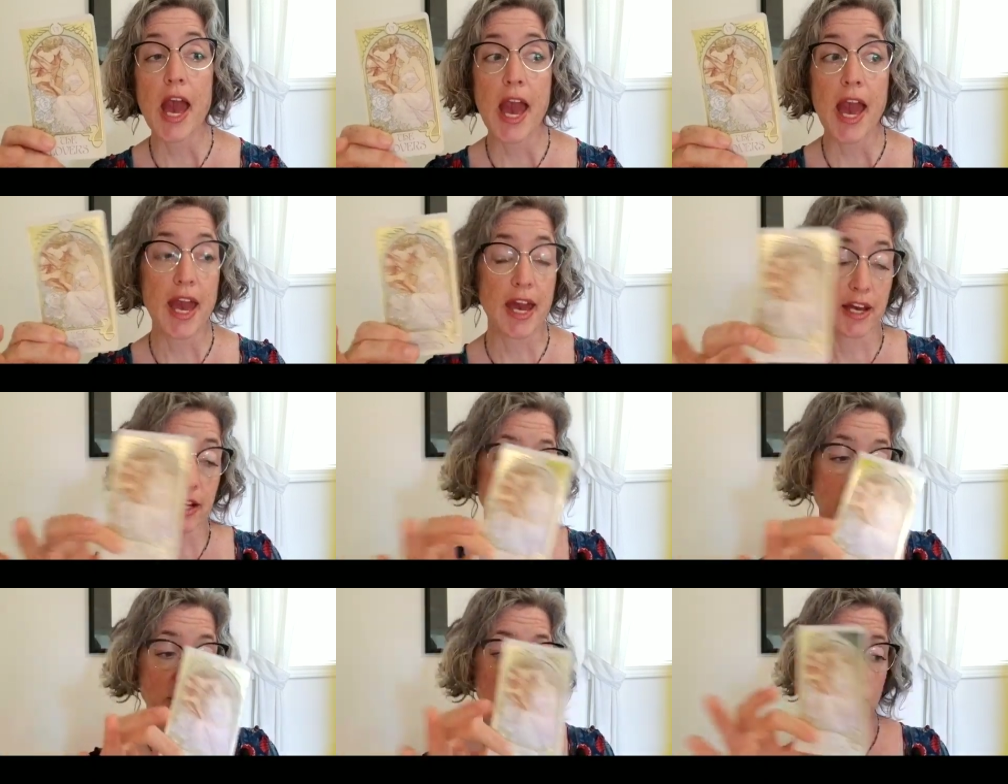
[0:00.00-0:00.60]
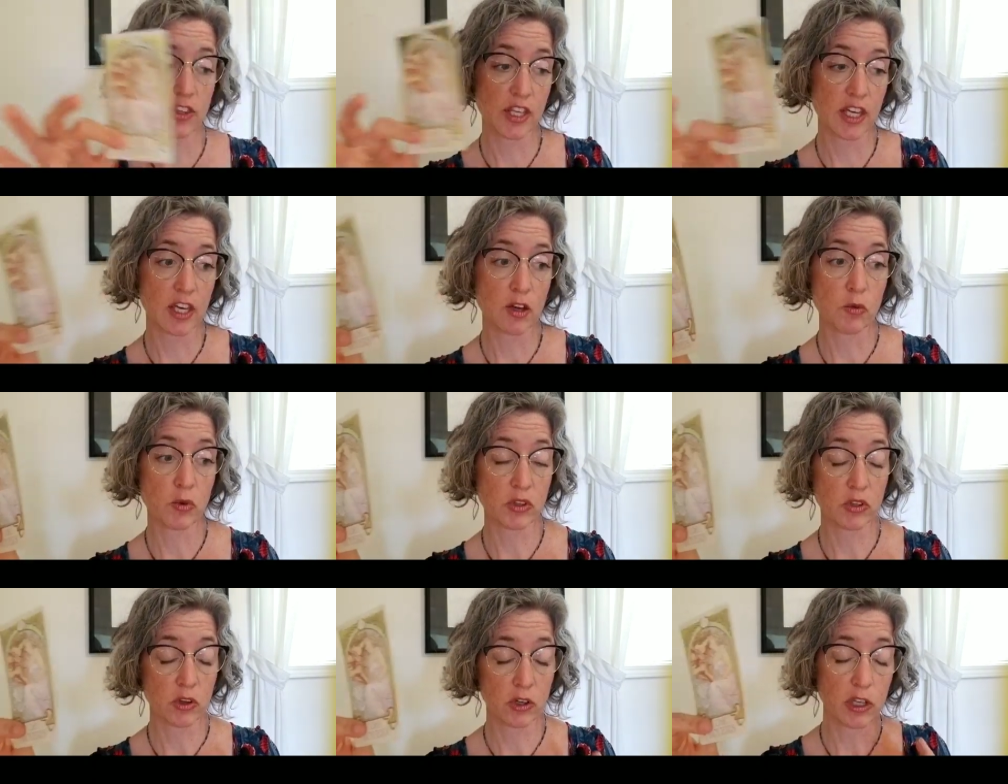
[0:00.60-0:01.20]
and the thing
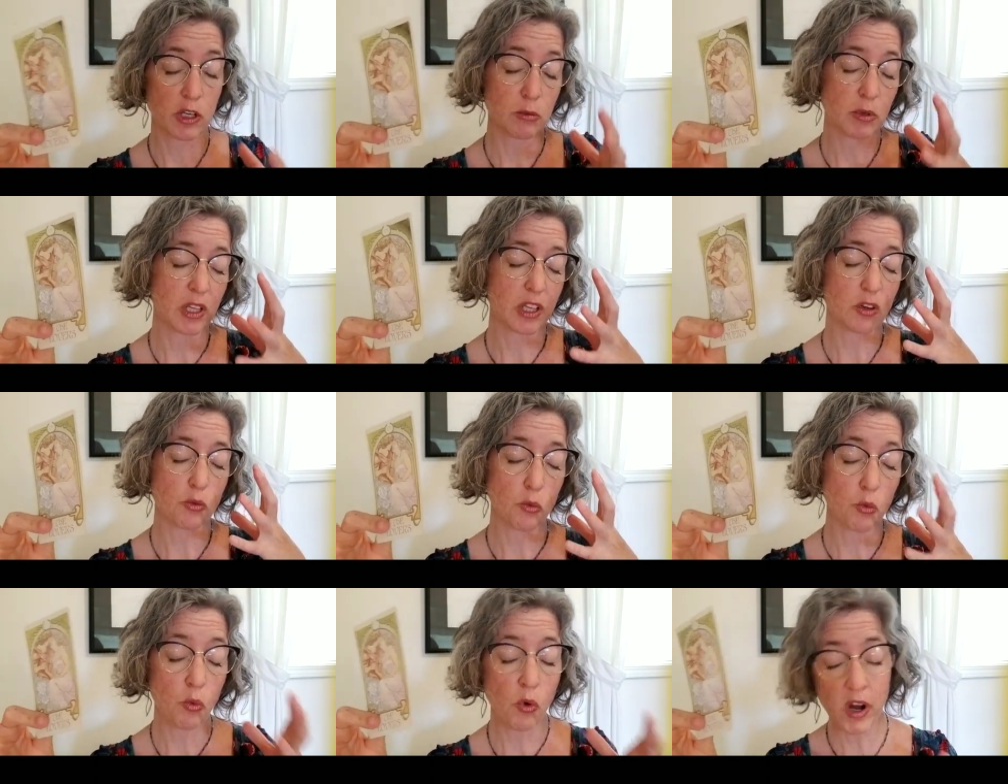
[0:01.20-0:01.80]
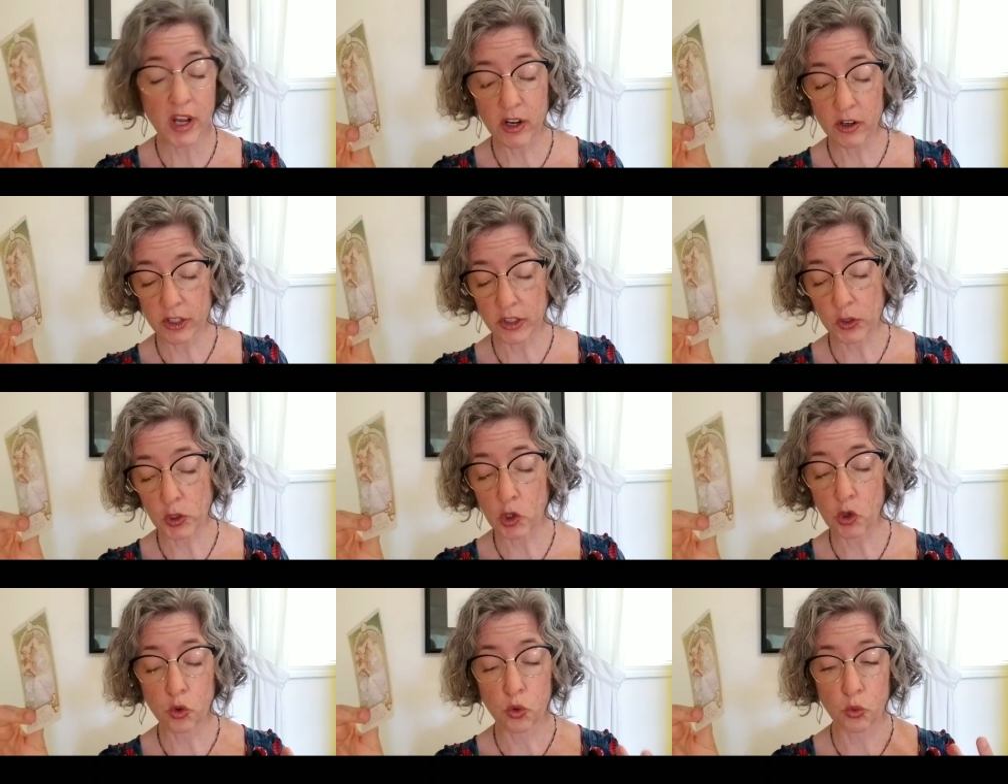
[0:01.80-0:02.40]
where they're going to be like, What are you
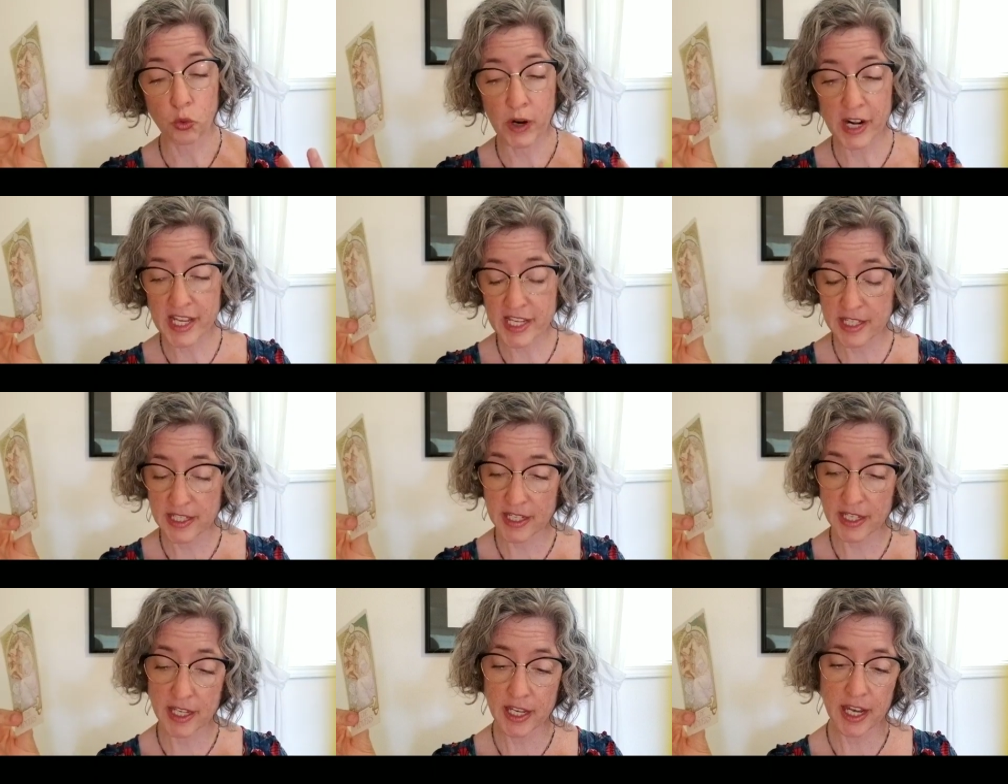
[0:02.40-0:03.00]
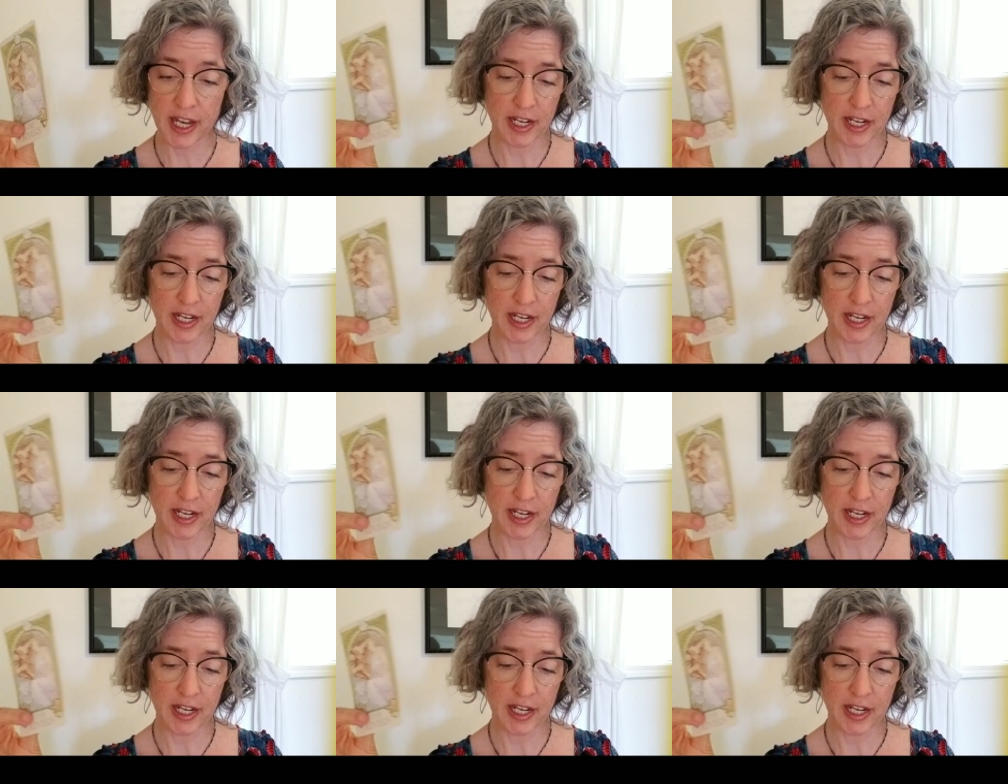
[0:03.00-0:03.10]
crazy?